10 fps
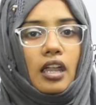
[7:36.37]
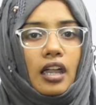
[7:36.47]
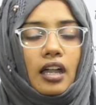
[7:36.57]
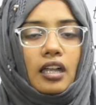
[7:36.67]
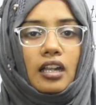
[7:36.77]

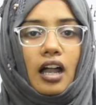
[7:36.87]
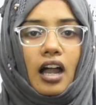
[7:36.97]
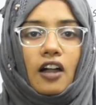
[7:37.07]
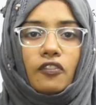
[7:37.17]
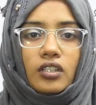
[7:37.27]
And
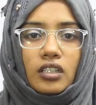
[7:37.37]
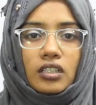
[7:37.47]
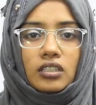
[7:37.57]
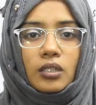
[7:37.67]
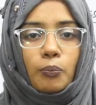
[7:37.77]
after
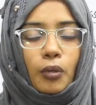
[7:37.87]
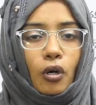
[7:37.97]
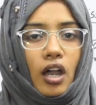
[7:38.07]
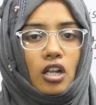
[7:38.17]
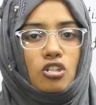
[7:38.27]
the
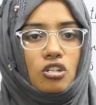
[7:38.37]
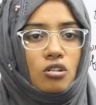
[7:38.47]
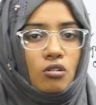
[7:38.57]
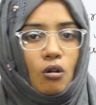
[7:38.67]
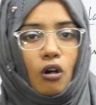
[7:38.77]

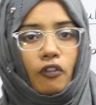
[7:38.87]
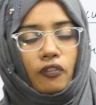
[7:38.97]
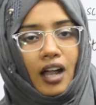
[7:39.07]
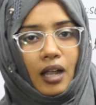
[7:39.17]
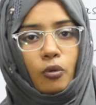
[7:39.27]
production of
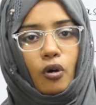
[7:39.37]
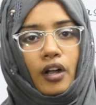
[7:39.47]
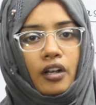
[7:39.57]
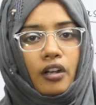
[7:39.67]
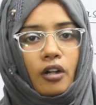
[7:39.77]

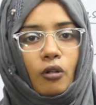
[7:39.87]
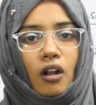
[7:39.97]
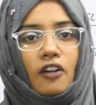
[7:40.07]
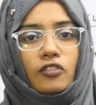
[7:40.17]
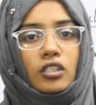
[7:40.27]
carbohydrate or
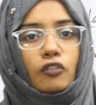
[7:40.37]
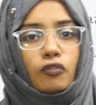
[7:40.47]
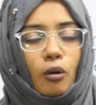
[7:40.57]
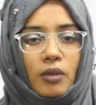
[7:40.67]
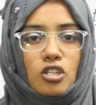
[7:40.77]
after the
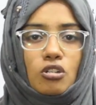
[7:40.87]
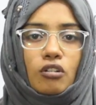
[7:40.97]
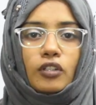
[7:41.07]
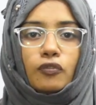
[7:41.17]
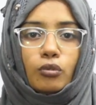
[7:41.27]
formation
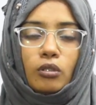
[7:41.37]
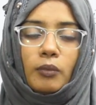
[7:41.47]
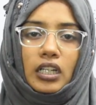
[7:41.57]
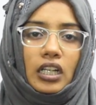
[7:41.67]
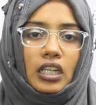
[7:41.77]
of the food
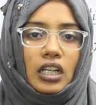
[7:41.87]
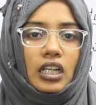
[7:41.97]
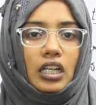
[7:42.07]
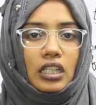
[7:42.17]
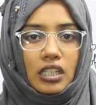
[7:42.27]
material
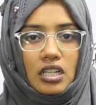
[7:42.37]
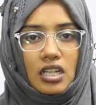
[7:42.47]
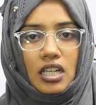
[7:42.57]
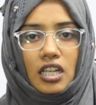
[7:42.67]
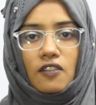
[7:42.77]
in the
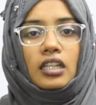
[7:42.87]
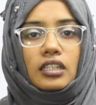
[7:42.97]
leaves,